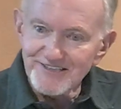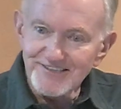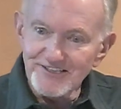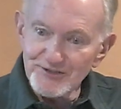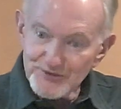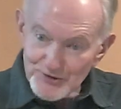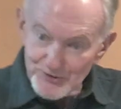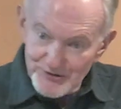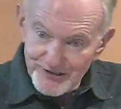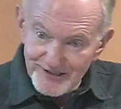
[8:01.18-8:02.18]
and their
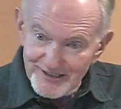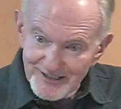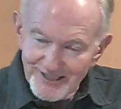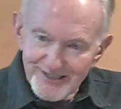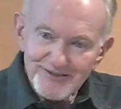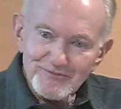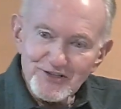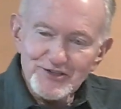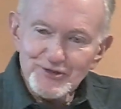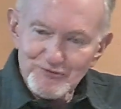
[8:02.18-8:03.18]
children.
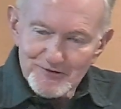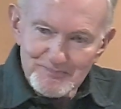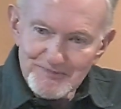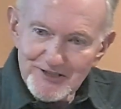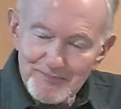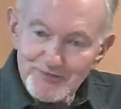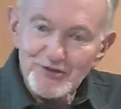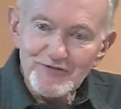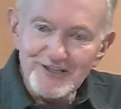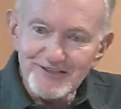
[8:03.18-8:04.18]
What you will be
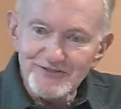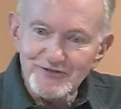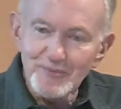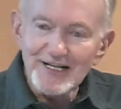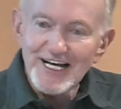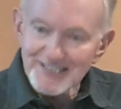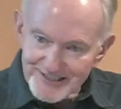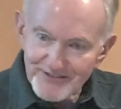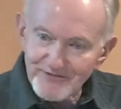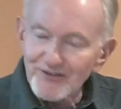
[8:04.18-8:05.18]
approving will
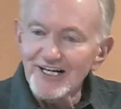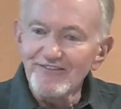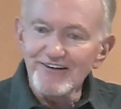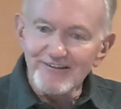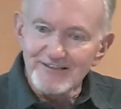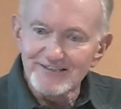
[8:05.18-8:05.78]
last forever.